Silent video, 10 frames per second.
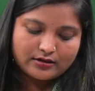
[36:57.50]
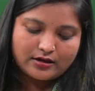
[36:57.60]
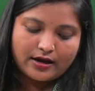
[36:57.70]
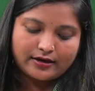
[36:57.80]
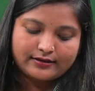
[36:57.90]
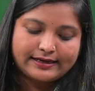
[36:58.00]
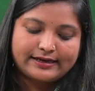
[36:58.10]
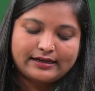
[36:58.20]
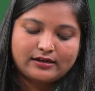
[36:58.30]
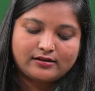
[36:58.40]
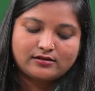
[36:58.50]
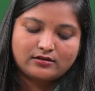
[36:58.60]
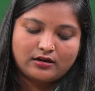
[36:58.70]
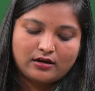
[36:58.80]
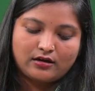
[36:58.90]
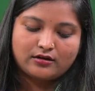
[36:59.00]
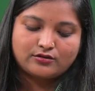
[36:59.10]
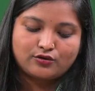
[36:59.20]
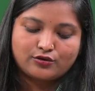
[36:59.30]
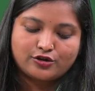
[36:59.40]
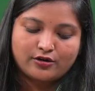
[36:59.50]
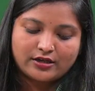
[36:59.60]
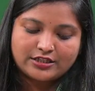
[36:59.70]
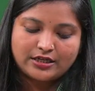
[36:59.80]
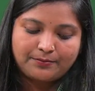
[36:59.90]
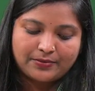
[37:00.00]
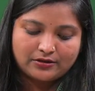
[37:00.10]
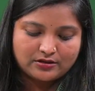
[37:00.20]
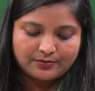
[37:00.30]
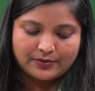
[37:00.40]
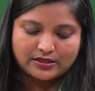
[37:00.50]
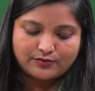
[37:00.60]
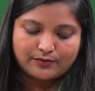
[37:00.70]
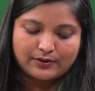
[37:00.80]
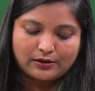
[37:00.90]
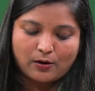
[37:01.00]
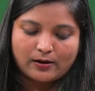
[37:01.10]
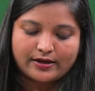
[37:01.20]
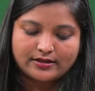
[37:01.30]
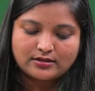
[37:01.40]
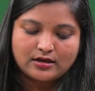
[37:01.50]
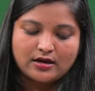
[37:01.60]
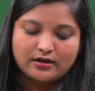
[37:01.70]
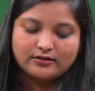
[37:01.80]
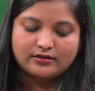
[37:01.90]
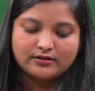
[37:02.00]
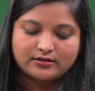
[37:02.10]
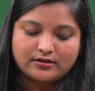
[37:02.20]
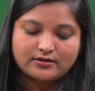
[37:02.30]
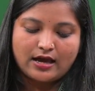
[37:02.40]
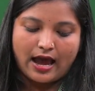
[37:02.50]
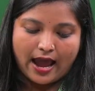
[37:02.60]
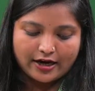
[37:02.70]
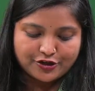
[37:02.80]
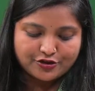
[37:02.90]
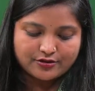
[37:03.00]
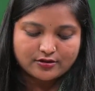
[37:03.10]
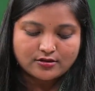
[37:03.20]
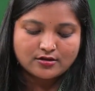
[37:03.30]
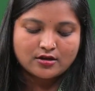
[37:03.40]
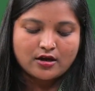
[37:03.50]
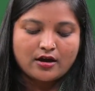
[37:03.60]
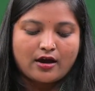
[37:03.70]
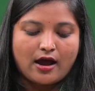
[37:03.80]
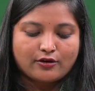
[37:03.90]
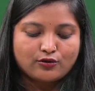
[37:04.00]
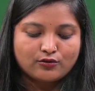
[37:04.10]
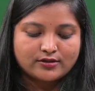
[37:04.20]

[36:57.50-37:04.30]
clinical sociology principles we will call as nurses actions using